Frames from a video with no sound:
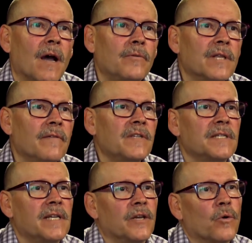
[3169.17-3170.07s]
would love to
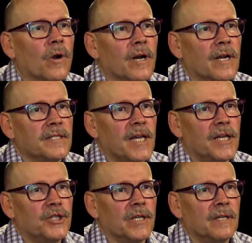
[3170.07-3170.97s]
see an
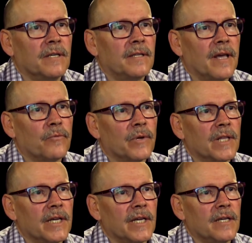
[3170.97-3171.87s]
organization that
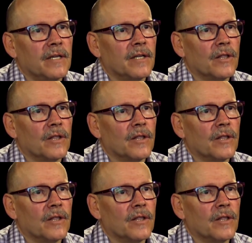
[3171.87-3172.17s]
really